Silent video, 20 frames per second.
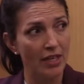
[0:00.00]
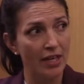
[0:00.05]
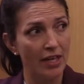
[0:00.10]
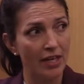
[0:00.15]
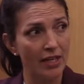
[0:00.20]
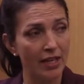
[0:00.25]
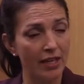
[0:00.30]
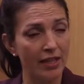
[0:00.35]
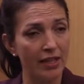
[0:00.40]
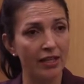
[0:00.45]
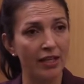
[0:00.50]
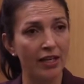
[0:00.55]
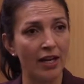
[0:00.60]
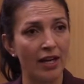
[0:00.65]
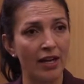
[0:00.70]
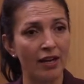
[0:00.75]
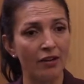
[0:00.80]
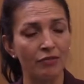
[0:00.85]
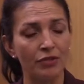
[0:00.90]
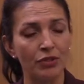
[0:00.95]
And I think I
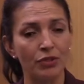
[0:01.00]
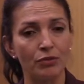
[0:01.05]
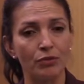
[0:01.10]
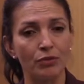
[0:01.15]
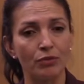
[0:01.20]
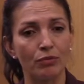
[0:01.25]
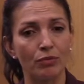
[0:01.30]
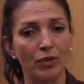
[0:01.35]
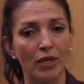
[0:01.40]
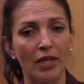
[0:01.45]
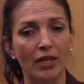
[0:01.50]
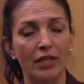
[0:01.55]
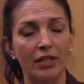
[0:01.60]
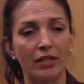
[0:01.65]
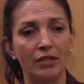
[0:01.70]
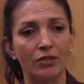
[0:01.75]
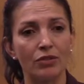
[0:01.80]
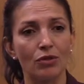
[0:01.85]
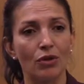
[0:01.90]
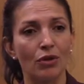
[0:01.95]
have to
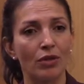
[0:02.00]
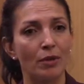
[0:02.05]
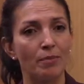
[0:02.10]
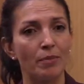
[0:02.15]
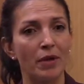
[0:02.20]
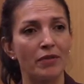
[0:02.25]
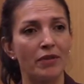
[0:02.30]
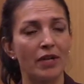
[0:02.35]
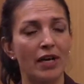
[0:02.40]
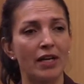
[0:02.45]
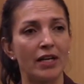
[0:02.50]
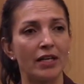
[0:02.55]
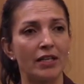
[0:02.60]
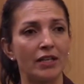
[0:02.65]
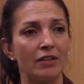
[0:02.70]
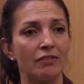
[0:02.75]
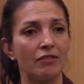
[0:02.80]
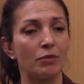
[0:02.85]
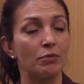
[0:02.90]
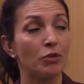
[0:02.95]
really talk about that and
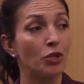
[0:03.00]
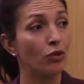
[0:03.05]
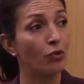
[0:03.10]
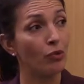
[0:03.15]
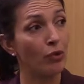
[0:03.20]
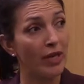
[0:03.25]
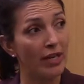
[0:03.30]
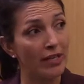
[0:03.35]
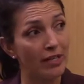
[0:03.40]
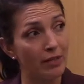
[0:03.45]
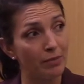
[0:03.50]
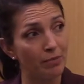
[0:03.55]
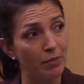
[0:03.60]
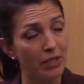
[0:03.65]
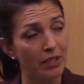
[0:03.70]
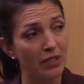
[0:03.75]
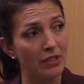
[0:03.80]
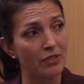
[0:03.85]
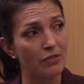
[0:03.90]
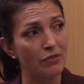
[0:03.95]
give him the credit,
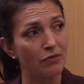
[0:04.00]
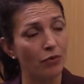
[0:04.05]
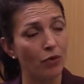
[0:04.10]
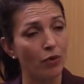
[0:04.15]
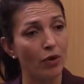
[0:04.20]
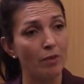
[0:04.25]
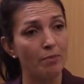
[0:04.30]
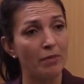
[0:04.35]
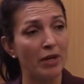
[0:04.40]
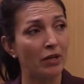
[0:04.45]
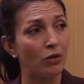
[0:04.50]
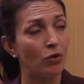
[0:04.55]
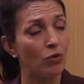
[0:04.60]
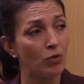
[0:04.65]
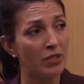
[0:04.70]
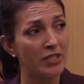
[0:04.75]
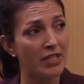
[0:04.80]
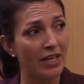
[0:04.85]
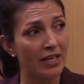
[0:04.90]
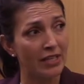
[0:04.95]
because for a man who
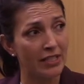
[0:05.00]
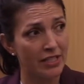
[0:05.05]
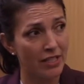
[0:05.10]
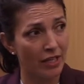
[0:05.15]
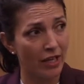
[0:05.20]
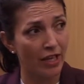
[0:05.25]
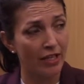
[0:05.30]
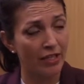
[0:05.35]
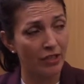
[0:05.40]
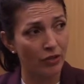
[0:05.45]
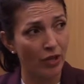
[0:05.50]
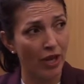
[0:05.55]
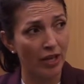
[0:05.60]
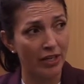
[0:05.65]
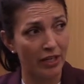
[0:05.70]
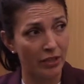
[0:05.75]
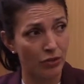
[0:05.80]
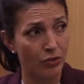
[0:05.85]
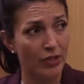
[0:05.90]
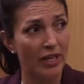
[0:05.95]
was
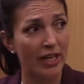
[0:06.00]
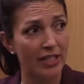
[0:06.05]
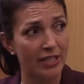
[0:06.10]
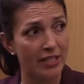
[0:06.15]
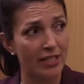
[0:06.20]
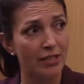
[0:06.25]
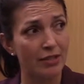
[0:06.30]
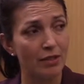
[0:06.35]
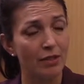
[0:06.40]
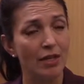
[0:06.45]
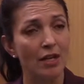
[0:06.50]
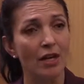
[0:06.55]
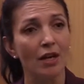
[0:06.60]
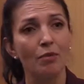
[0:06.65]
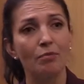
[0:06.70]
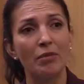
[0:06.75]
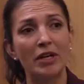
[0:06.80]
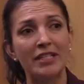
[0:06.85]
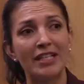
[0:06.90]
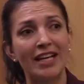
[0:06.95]
uneducated,
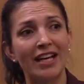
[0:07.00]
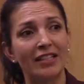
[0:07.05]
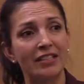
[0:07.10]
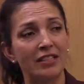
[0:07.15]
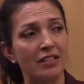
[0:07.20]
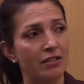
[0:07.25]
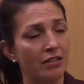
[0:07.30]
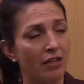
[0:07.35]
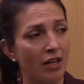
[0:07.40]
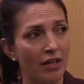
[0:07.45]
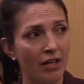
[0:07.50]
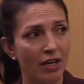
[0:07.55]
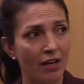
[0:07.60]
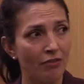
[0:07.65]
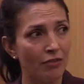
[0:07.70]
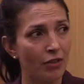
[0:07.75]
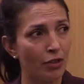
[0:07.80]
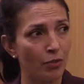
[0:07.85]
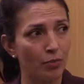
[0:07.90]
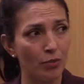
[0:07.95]
my dad did not
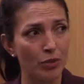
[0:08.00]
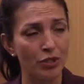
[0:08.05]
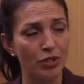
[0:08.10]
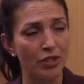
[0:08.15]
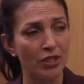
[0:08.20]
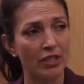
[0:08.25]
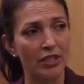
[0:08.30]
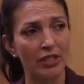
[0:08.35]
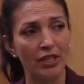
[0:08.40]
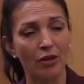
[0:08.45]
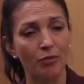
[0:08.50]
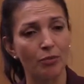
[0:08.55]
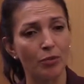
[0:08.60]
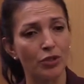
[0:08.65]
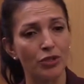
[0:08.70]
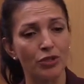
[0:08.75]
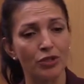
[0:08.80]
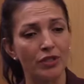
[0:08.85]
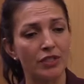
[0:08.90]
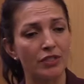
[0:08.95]
have an
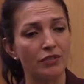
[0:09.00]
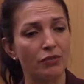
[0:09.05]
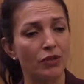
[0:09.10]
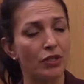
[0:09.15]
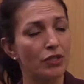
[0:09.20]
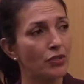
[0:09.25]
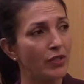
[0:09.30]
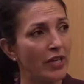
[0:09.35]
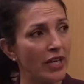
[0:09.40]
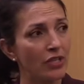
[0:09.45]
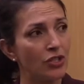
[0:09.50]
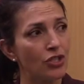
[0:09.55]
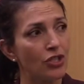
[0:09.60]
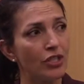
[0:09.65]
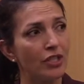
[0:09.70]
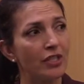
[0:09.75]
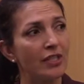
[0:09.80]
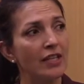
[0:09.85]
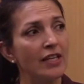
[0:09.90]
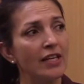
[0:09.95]
opportunities for
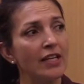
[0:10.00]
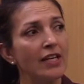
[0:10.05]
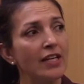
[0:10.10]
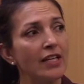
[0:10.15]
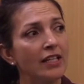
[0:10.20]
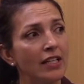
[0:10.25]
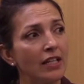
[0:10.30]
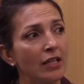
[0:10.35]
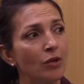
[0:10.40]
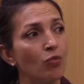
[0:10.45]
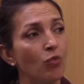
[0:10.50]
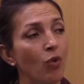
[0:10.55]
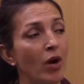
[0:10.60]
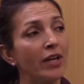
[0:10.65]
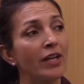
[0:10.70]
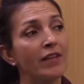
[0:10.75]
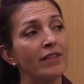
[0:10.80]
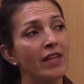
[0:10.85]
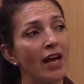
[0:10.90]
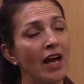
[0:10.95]
education. He
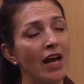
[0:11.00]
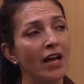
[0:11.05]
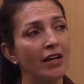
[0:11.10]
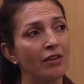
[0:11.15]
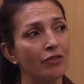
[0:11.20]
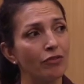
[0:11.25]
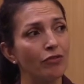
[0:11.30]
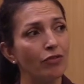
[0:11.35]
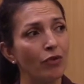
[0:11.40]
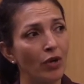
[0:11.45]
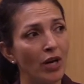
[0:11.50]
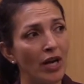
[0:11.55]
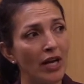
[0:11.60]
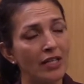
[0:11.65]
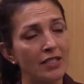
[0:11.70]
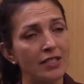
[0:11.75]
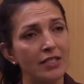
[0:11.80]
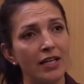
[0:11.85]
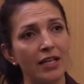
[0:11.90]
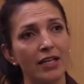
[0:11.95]
wanted that for
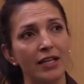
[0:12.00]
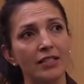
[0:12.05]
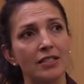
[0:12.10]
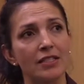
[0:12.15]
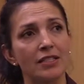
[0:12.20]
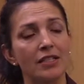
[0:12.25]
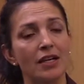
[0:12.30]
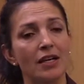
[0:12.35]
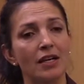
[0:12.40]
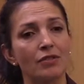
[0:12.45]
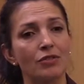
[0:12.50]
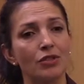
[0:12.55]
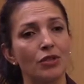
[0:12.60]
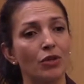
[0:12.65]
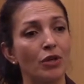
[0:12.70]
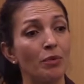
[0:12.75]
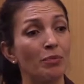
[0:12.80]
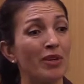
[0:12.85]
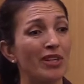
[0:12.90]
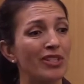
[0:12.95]
us, and so
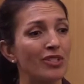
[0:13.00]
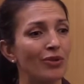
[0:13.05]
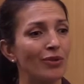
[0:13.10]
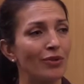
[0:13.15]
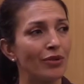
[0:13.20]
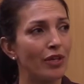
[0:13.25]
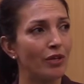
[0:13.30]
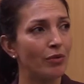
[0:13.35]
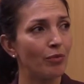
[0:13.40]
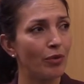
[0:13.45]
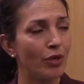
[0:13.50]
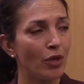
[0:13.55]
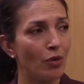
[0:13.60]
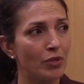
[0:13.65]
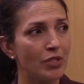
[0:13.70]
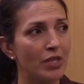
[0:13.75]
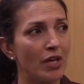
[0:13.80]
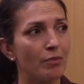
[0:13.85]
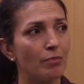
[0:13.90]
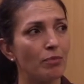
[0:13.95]
he made sure that we
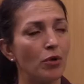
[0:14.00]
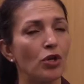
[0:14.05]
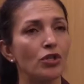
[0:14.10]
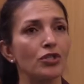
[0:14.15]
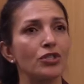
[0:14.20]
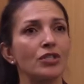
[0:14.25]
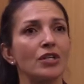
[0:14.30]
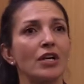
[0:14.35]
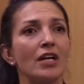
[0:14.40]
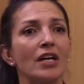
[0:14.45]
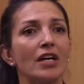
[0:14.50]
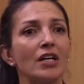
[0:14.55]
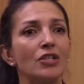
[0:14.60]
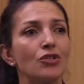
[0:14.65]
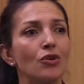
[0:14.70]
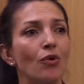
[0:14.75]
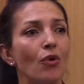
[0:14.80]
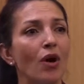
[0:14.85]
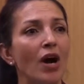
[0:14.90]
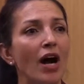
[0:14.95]
always had books.
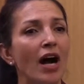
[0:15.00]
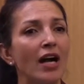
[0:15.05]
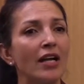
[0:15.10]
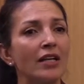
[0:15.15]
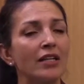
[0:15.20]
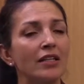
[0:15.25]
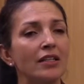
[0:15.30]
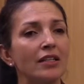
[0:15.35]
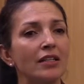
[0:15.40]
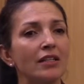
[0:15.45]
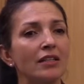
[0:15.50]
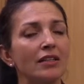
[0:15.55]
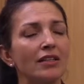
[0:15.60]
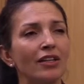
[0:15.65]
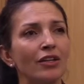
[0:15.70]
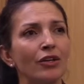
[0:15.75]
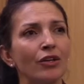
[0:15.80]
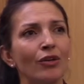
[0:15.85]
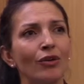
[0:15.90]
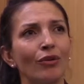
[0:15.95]
So I, you
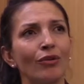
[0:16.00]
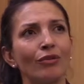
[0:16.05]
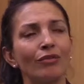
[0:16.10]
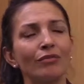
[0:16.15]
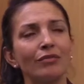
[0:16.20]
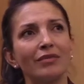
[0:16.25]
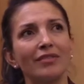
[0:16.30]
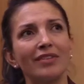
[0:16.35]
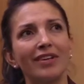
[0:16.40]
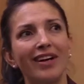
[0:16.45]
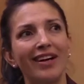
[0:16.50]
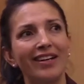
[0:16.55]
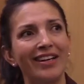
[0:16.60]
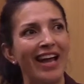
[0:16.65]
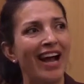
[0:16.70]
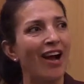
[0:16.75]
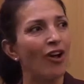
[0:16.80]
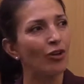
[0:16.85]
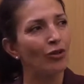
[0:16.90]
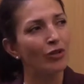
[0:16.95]
know,
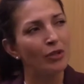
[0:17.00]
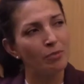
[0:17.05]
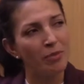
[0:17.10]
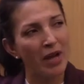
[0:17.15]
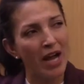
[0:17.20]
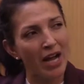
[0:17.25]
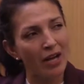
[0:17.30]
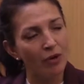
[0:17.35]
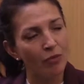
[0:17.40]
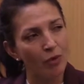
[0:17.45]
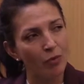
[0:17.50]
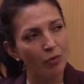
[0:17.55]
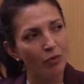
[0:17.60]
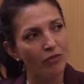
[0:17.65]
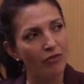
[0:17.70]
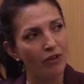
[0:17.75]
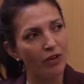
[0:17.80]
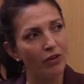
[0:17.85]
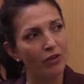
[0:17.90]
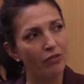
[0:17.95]
now looking back, we were
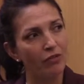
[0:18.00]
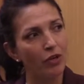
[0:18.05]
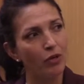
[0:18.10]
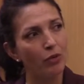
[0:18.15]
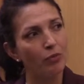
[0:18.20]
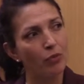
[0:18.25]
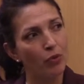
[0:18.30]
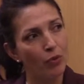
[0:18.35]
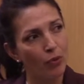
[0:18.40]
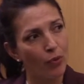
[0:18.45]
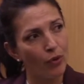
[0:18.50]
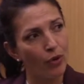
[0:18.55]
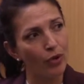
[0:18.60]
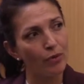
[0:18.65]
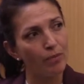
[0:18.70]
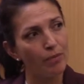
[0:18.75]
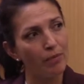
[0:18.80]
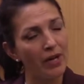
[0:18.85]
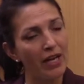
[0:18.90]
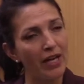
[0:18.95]
very, very
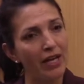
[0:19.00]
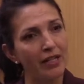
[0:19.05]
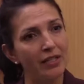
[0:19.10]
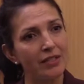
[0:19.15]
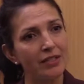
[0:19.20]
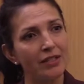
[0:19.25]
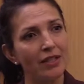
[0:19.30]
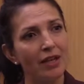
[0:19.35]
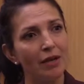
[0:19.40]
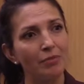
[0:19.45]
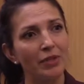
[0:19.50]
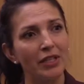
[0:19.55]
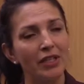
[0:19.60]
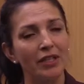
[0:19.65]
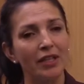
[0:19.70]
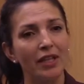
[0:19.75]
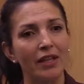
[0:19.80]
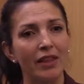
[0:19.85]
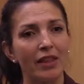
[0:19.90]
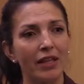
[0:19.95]
poor, but I mean,
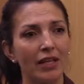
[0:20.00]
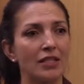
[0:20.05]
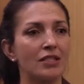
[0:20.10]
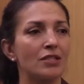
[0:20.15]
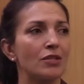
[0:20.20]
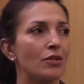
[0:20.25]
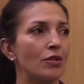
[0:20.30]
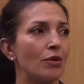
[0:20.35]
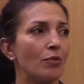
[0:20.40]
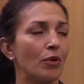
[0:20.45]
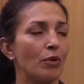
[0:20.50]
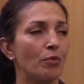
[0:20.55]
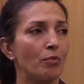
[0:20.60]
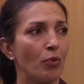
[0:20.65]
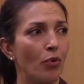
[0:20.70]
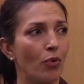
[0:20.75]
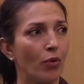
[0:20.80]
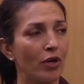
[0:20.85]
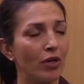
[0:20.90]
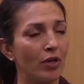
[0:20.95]
the things that they were
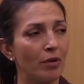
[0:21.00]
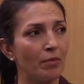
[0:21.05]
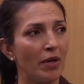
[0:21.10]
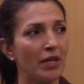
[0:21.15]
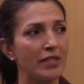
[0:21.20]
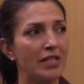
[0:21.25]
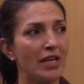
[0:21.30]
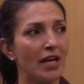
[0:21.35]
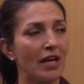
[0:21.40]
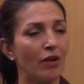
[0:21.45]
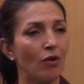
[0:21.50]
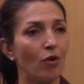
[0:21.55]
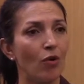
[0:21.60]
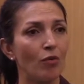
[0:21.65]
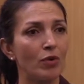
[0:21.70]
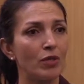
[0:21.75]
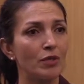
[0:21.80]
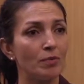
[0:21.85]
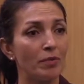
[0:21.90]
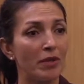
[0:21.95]
important, and my dad
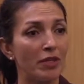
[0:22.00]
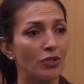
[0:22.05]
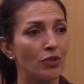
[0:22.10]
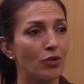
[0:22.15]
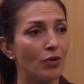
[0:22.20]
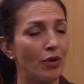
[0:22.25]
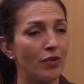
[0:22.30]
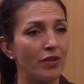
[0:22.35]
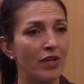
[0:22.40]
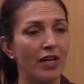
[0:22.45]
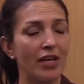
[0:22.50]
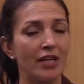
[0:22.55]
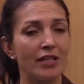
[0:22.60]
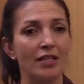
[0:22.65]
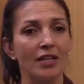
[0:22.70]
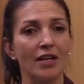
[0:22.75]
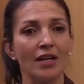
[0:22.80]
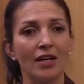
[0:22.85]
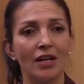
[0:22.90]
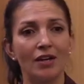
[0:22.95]
always made sure that
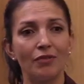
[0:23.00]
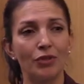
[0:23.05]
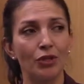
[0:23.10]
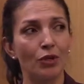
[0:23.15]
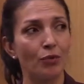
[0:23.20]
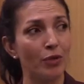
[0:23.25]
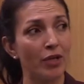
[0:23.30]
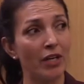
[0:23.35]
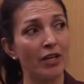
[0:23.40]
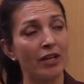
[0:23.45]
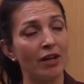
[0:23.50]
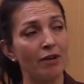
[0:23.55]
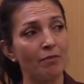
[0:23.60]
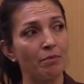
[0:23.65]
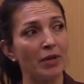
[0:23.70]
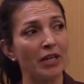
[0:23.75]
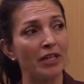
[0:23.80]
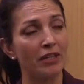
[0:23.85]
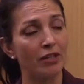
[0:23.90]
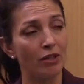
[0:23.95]
even though we didn't have
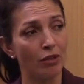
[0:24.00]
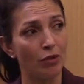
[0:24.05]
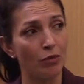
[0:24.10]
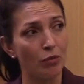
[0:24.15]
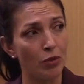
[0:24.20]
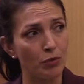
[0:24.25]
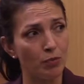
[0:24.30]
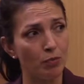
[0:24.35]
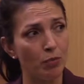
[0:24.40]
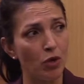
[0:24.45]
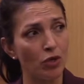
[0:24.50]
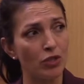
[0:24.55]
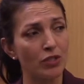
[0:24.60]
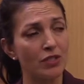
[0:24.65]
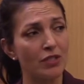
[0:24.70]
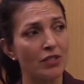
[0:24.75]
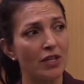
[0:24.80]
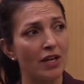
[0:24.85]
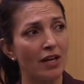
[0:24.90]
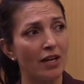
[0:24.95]
money, that there were
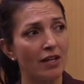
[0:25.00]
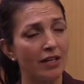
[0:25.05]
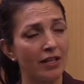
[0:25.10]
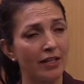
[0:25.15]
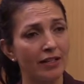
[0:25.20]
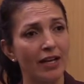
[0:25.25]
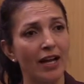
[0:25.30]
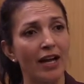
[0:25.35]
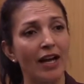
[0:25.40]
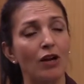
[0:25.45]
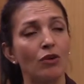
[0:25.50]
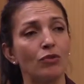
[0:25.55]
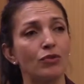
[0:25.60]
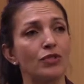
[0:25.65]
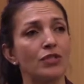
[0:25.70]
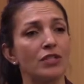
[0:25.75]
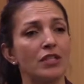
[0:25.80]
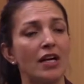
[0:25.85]
books in the house.